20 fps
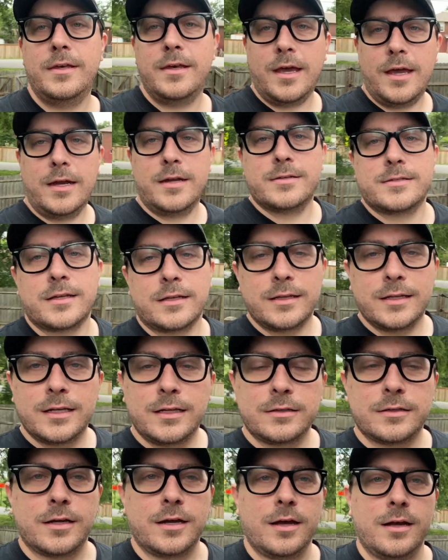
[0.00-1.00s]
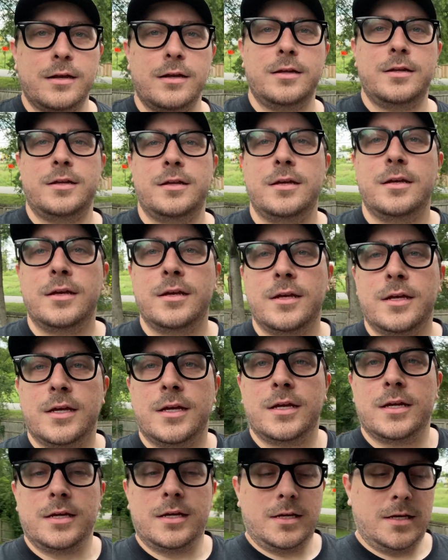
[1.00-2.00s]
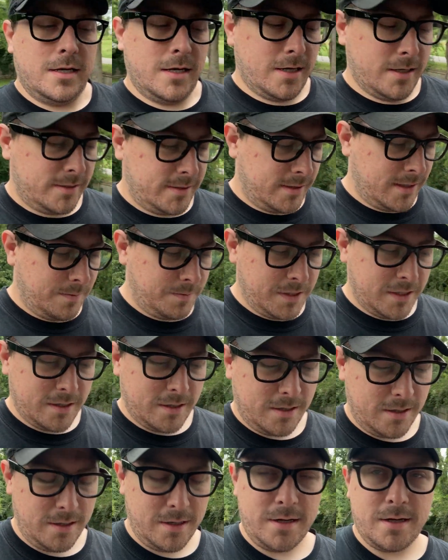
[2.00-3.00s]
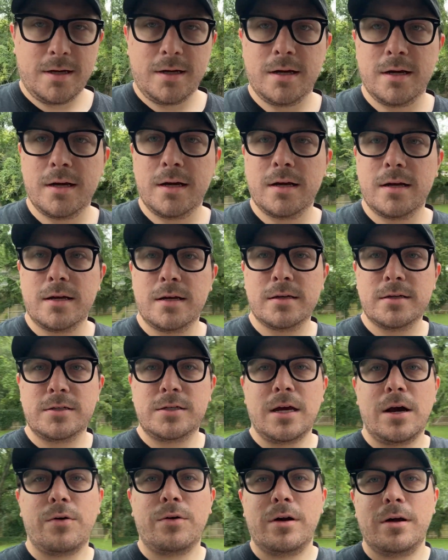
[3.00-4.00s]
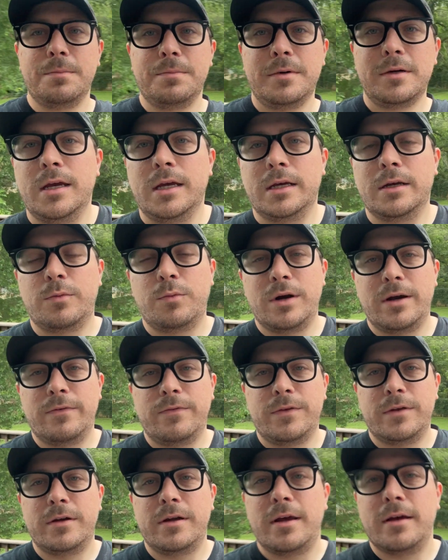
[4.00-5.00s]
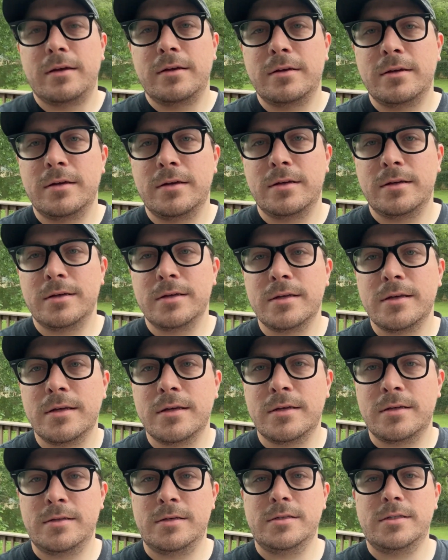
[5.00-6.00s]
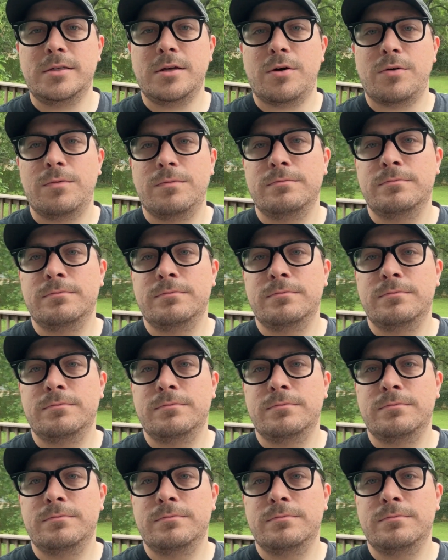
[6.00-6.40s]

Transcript: gate is a little done, it's time to shower up and get ready for the day. So,